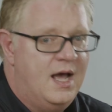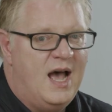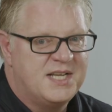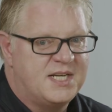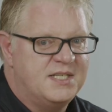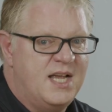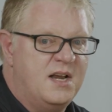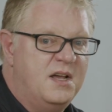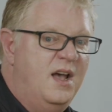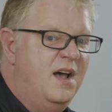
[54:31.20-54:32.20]
As I
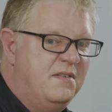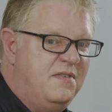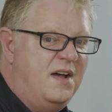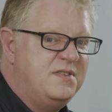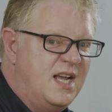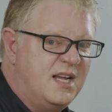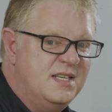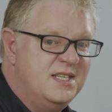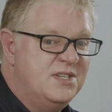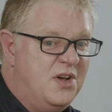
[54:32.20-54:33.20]
said, 5
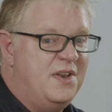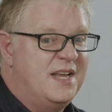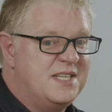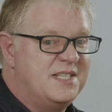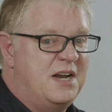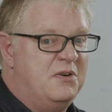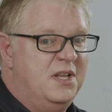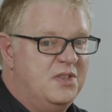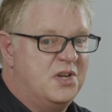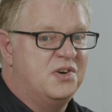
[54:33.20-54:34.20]
seconds is not
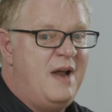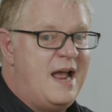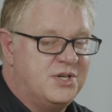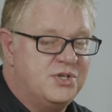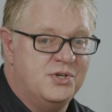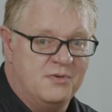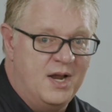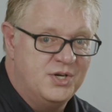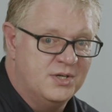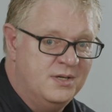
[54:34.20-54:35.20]
necessarily the correct
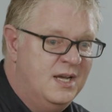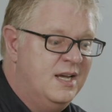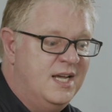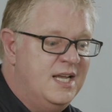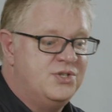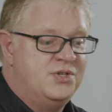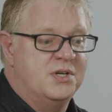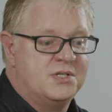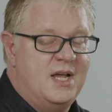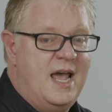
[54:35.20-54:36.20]
duration, it's
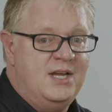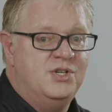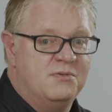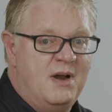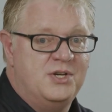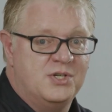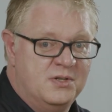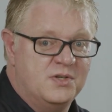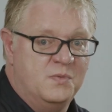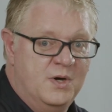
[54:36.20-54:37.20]
just a duration
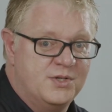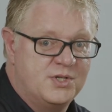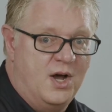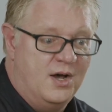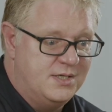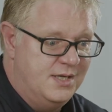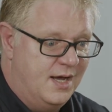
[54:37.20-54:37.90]
that's worth starting